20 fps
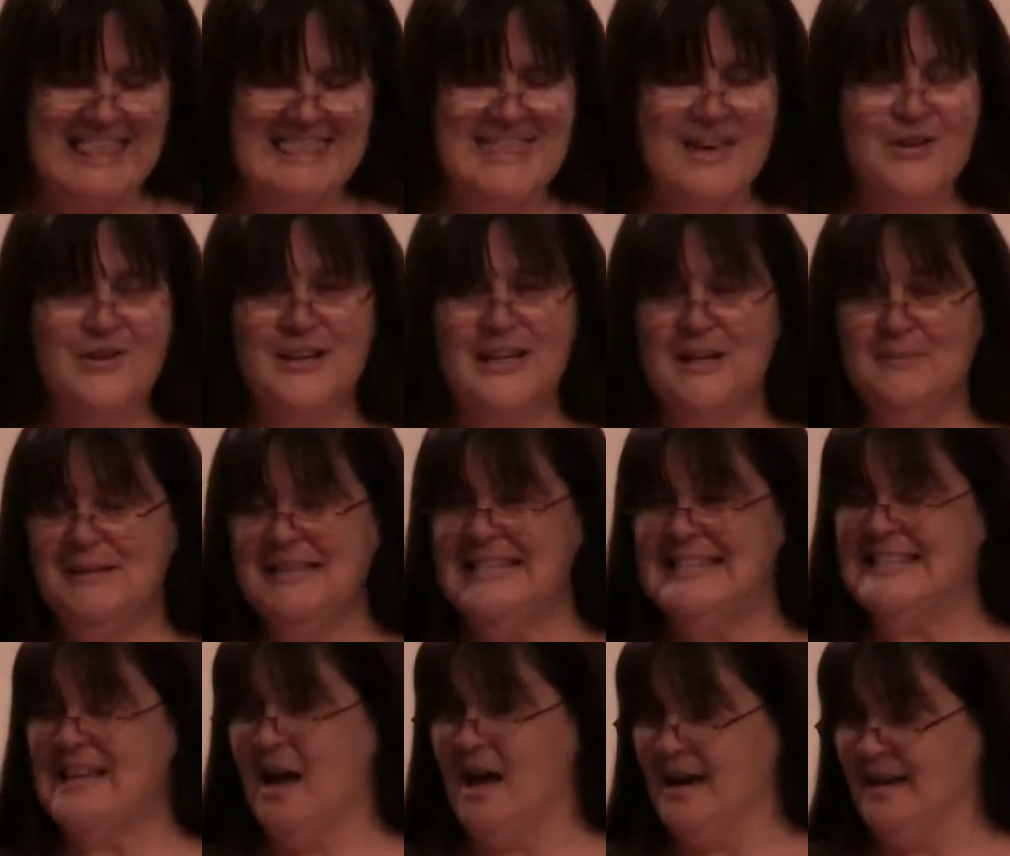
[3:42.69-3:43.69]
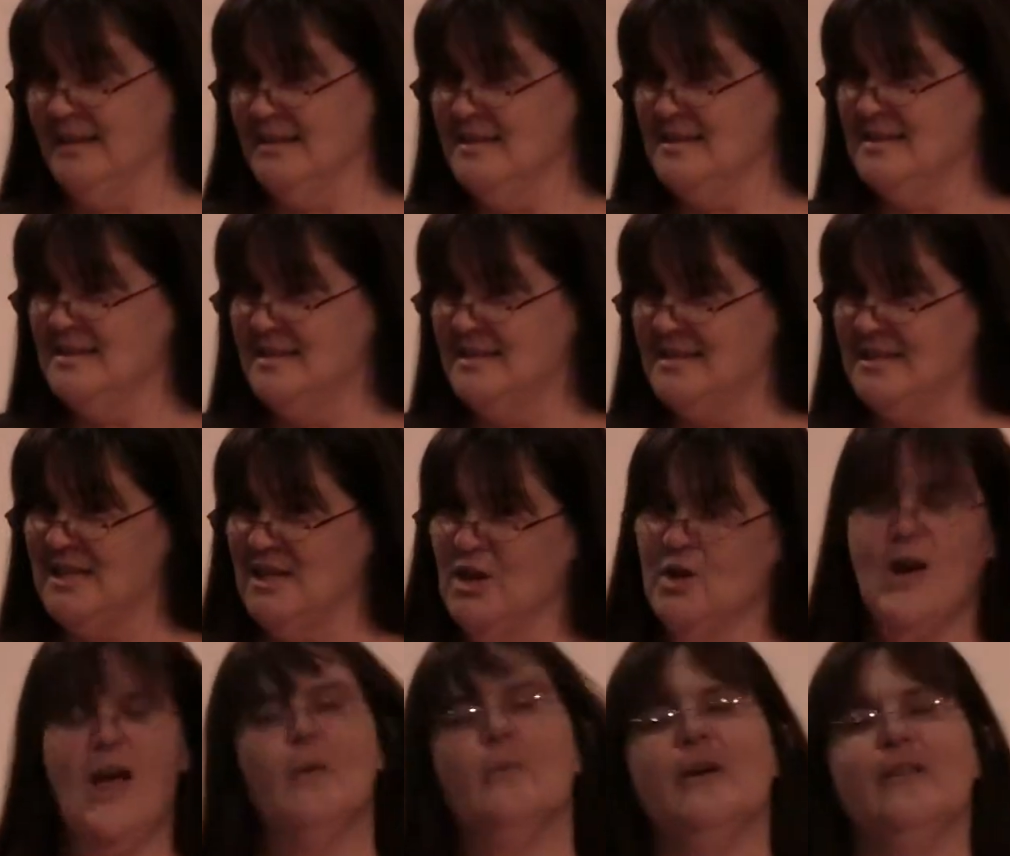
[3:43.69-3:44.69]
There are going to be signs this
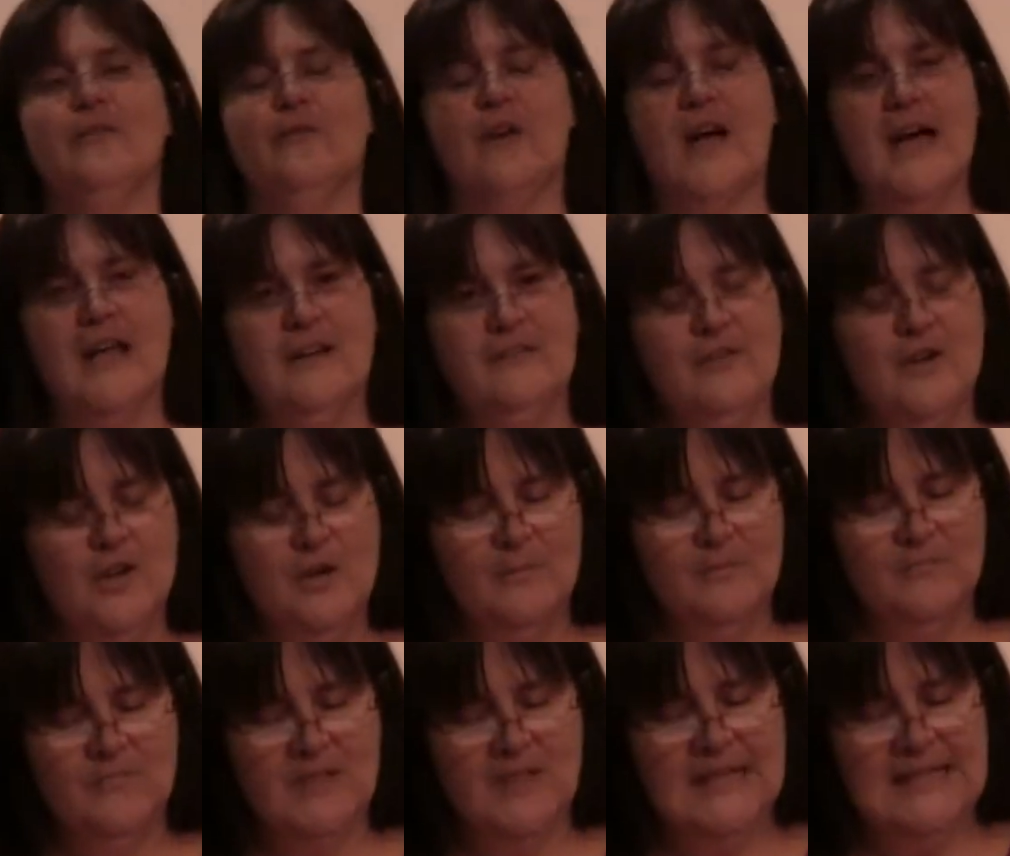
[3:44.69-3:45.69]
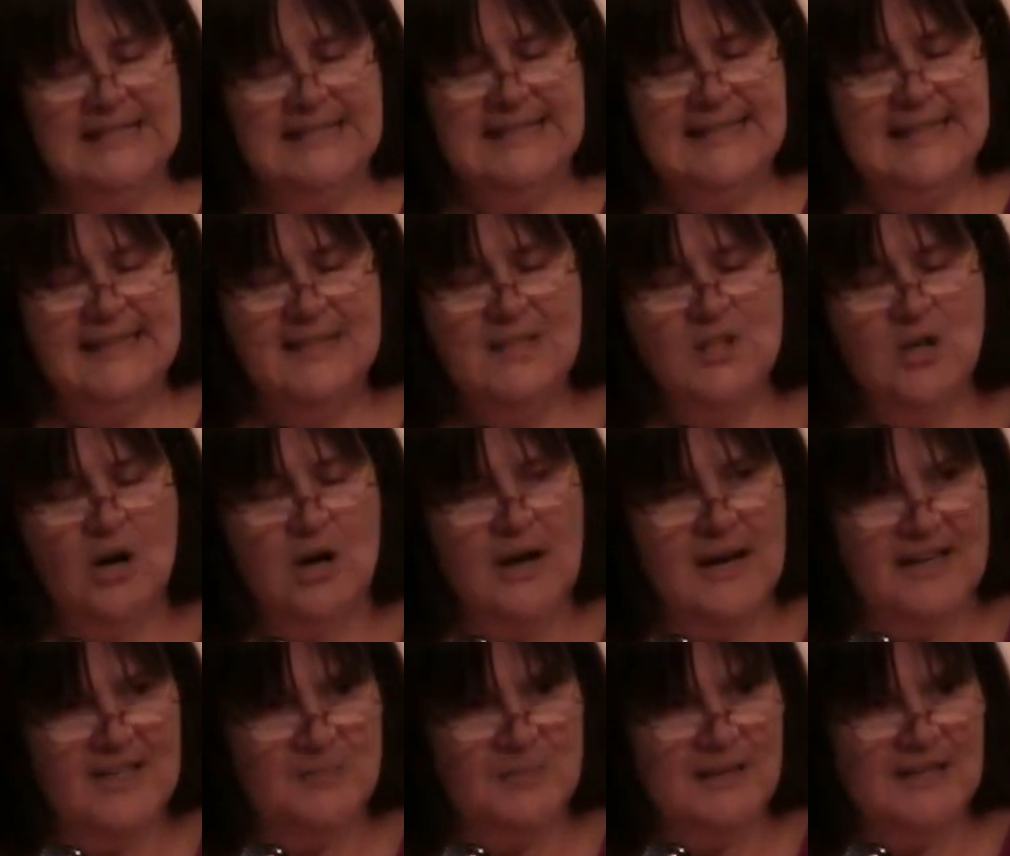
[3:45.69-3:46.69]
year, and we've kind of condensed our
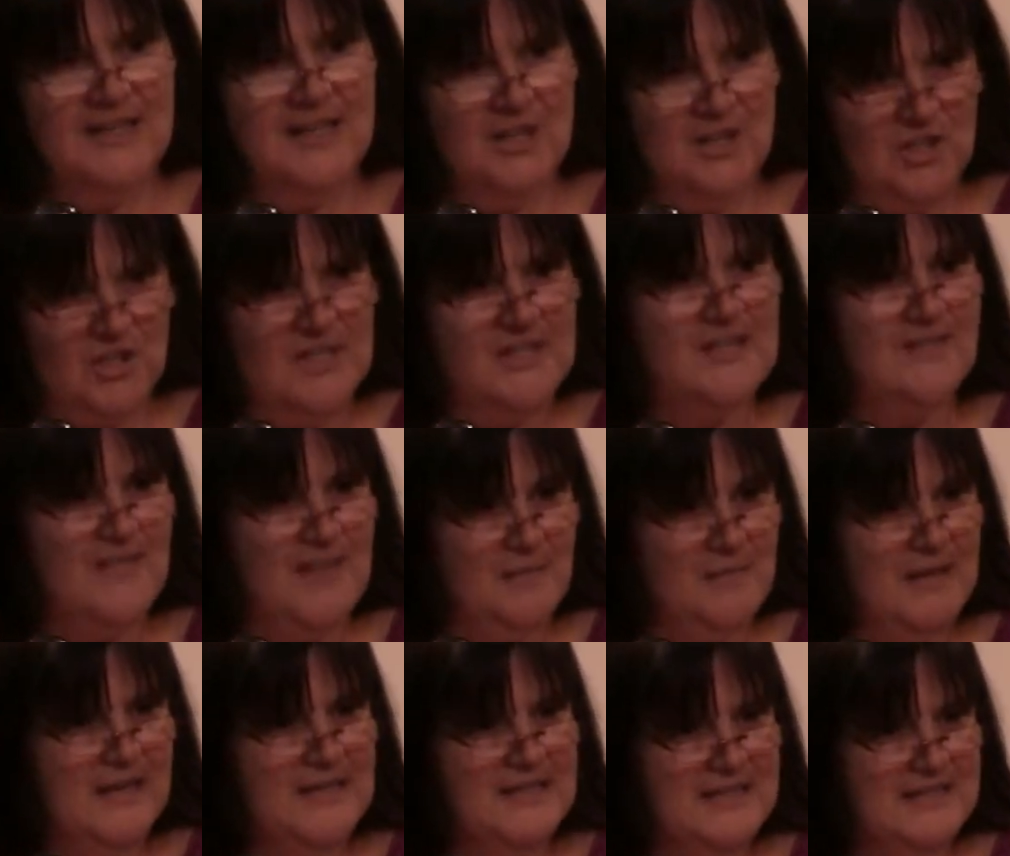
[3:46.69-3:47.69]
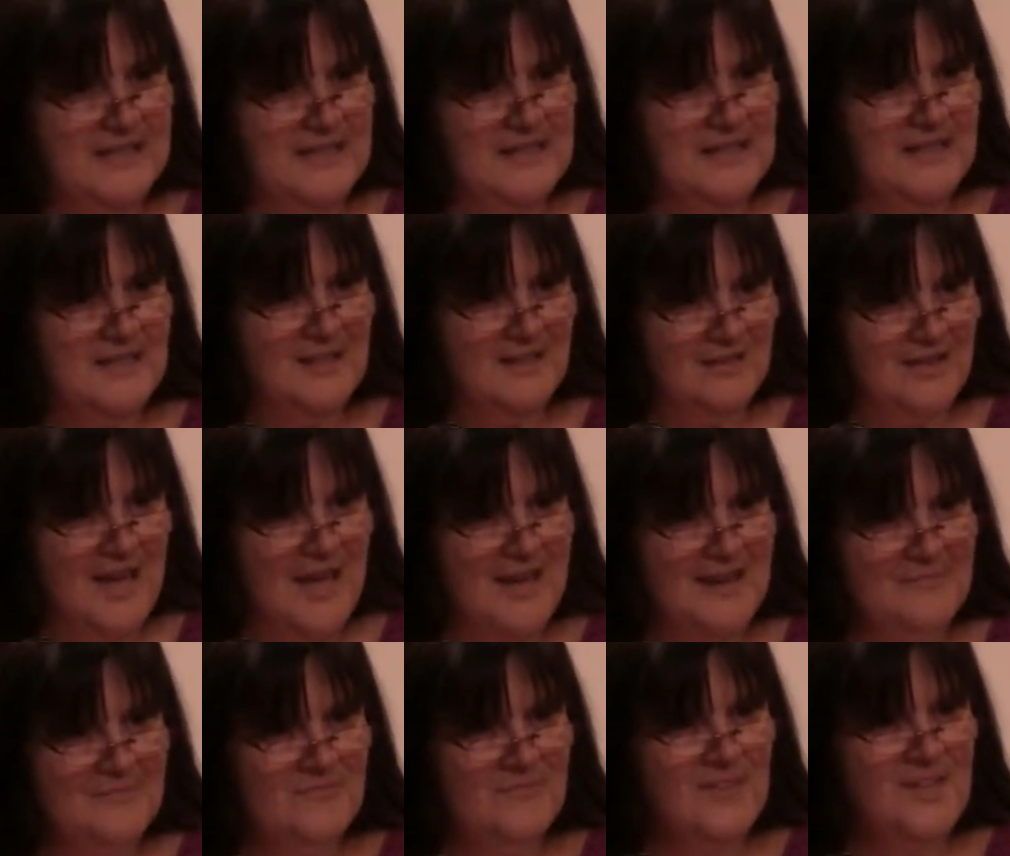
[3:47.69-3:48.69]
expectations, if that makes sense.
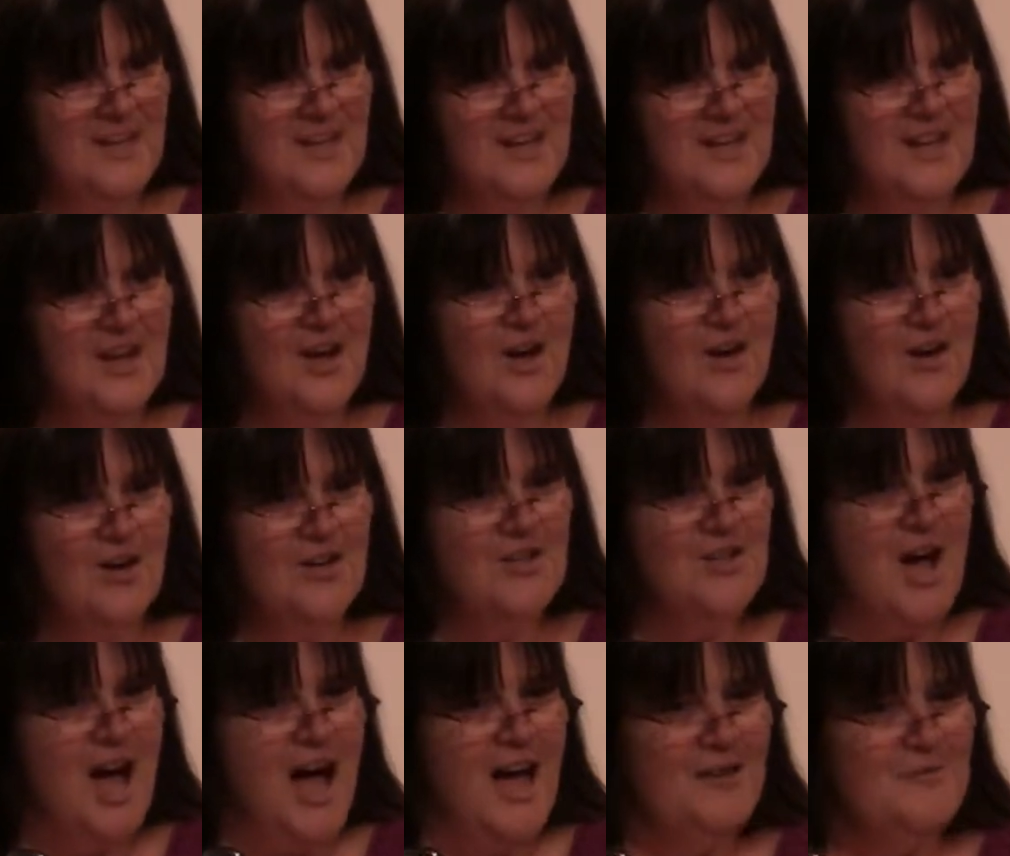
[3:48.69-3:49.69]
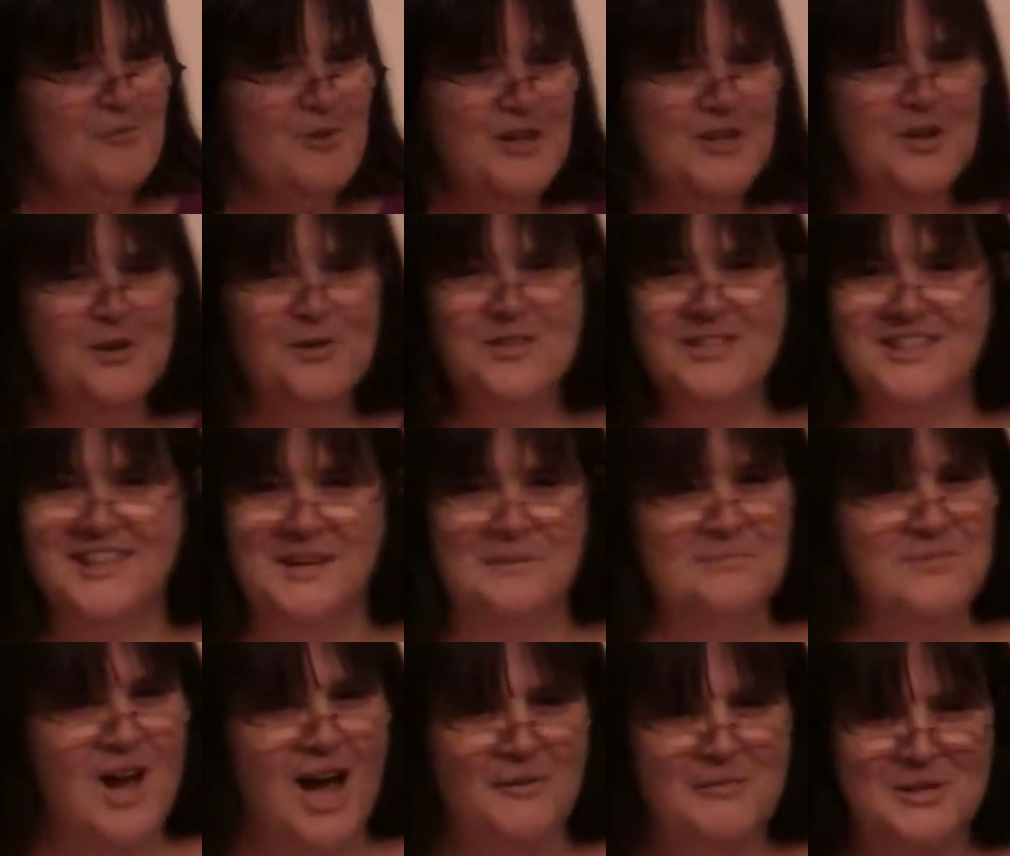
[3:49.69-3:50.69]
Okay? Not reduced
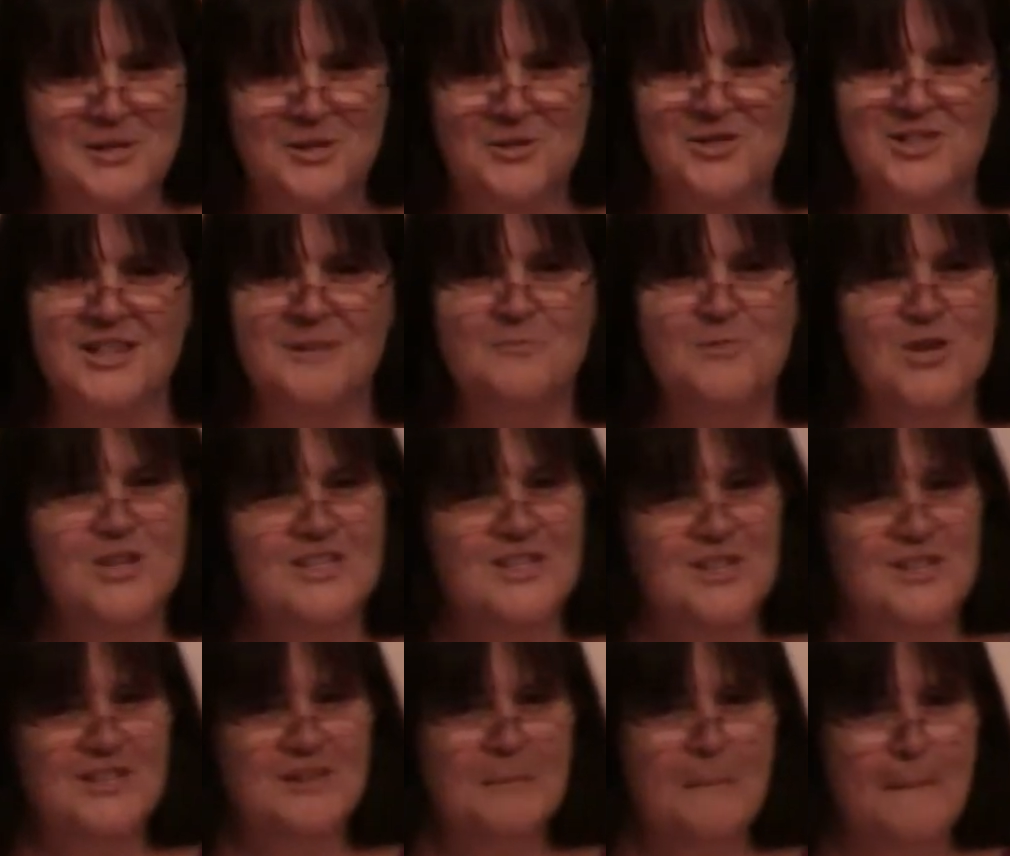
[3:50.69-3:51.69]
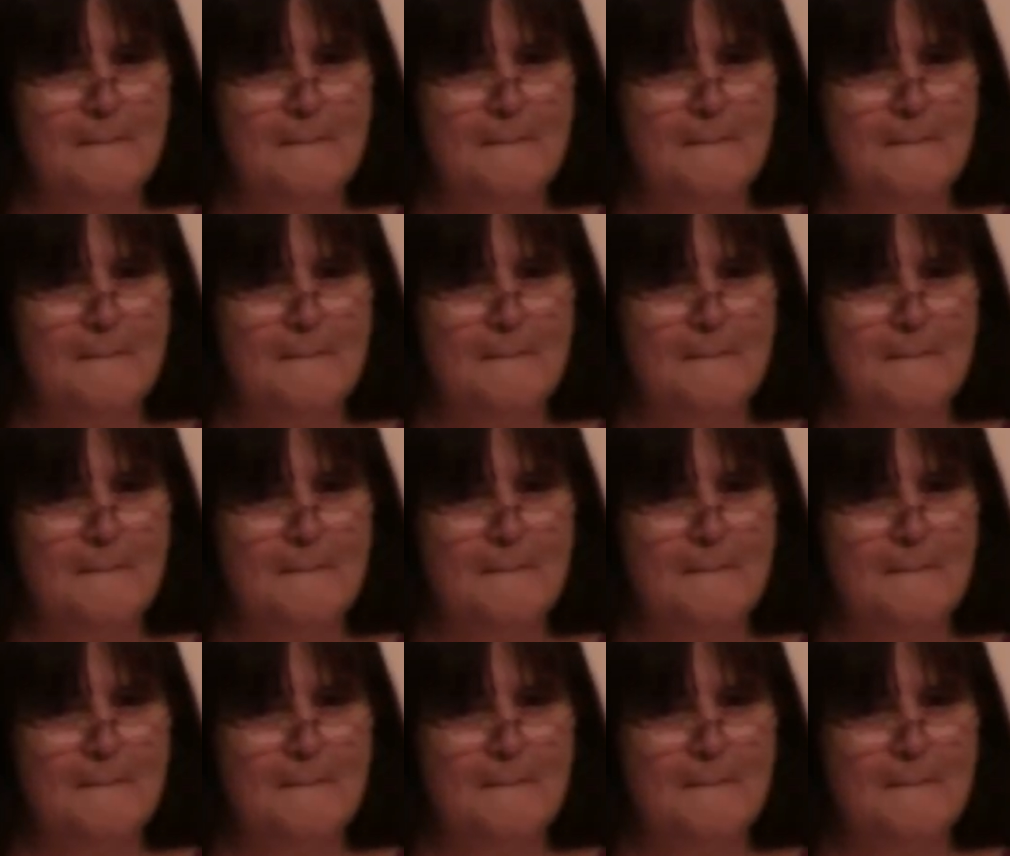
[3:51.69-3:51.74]
them, just